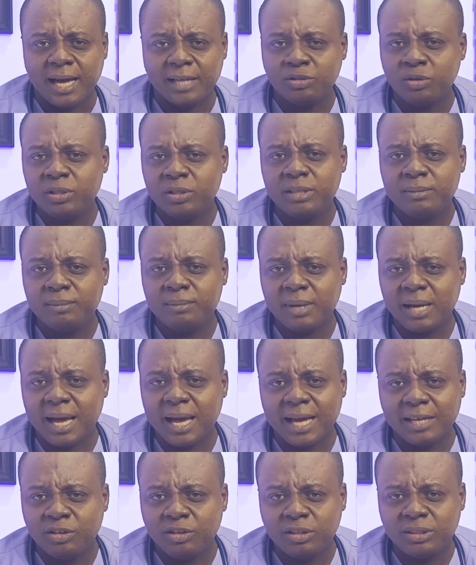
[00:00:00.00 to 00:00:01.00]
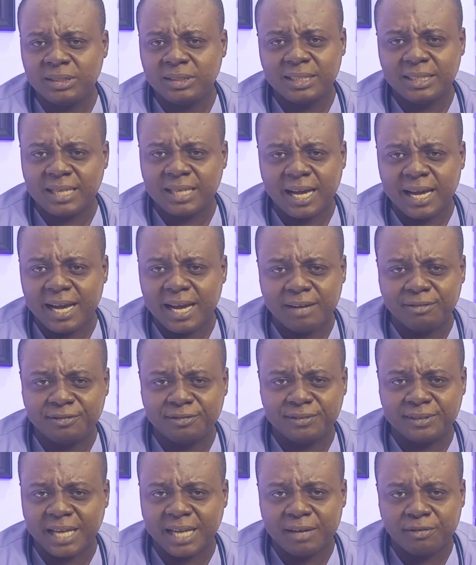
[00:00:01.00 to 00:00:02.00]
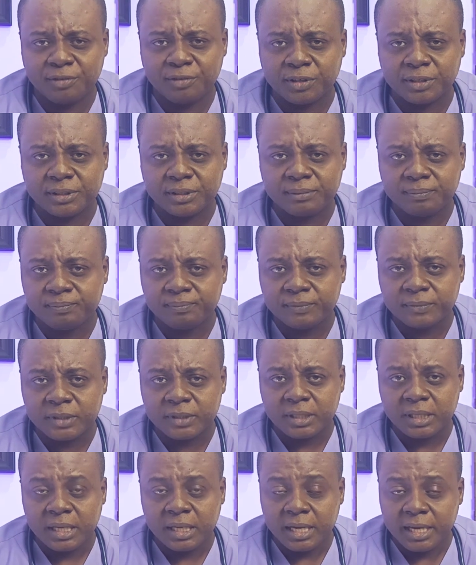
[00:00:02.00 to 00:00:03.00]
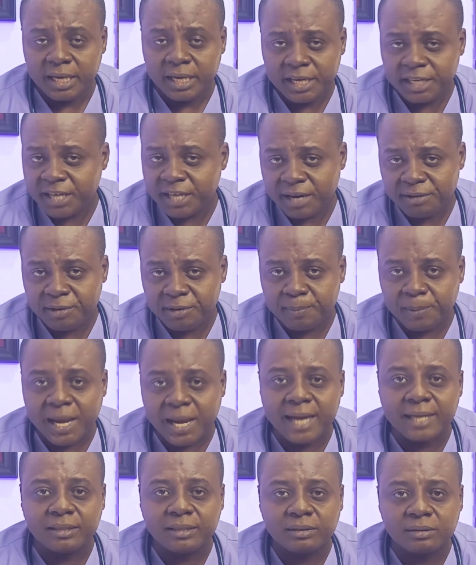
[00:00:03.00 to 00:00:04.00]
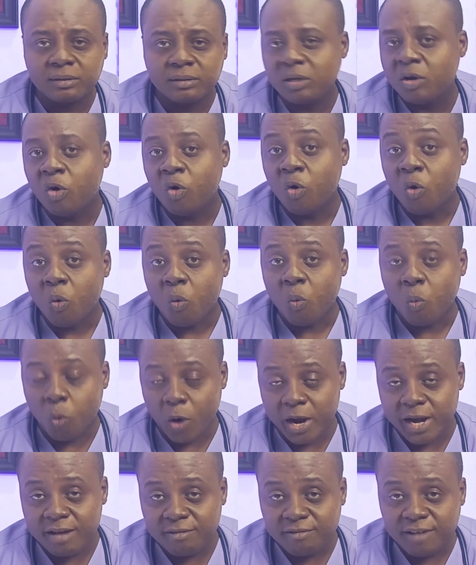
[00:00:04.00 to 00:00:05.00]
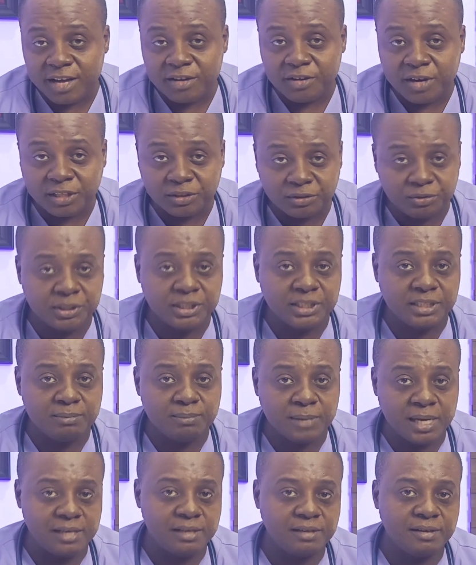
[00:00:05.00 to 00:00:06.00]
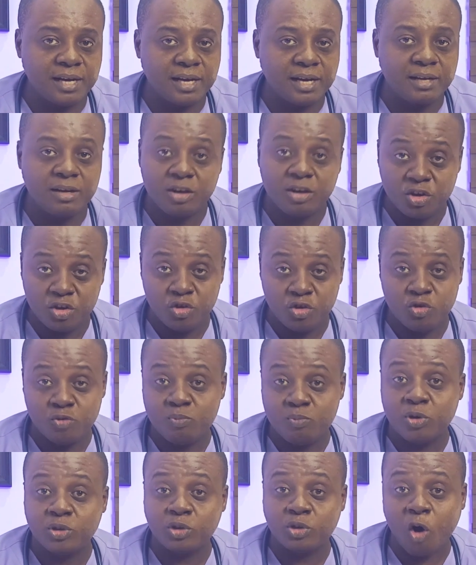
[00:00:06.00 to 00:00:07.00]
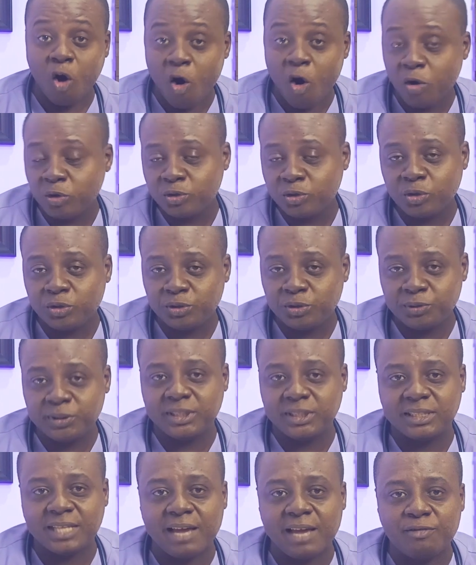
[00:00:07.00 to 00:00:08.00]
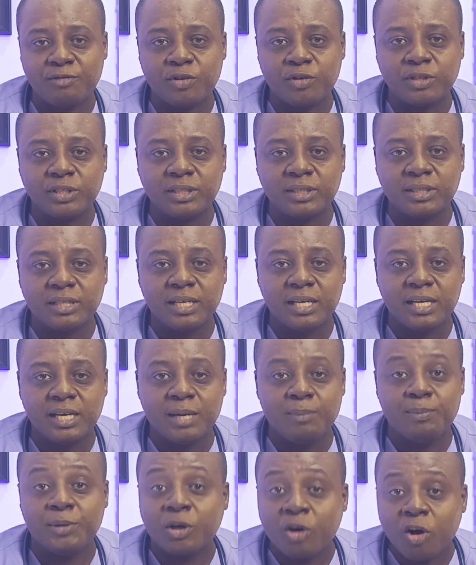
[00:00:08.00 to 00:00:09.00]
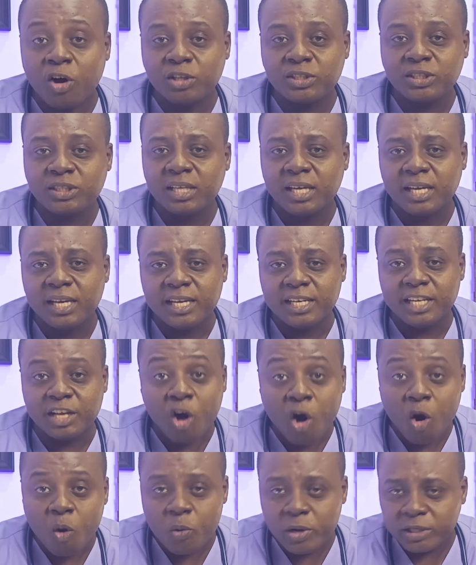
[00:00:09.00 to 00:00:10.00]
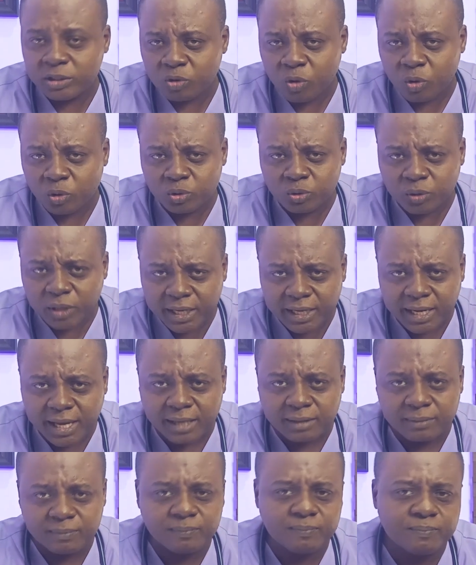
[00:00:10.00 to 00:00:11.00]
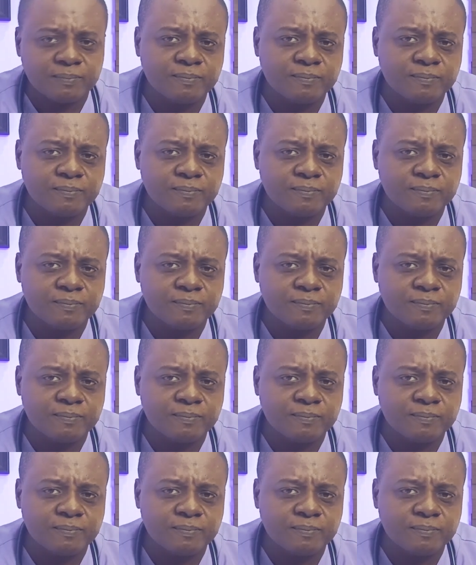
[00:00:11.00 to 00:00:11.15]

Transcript: I told him, "I don't think I have typhoid." He then replied, "Whenever you are treating malaria, you must also treat typhoid because they always go together."